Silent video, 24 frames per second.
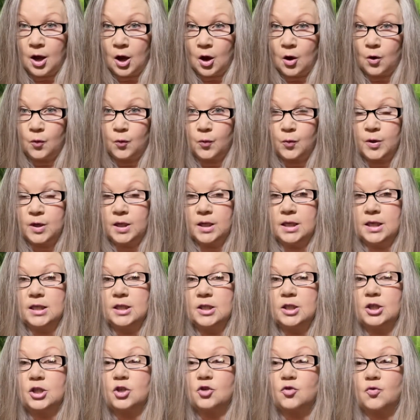a really
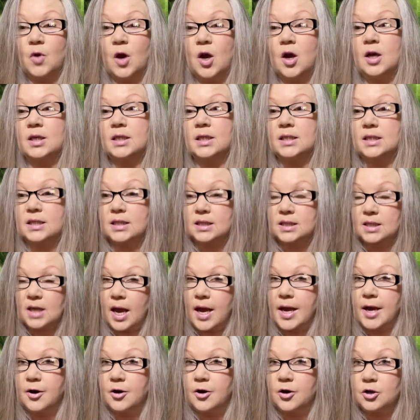strong
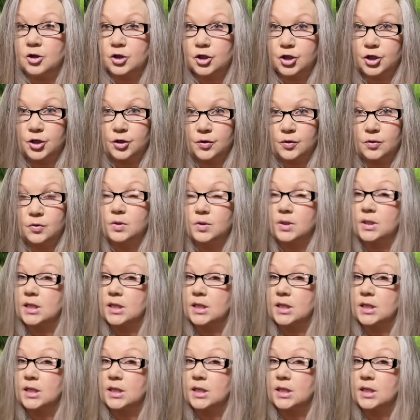desire to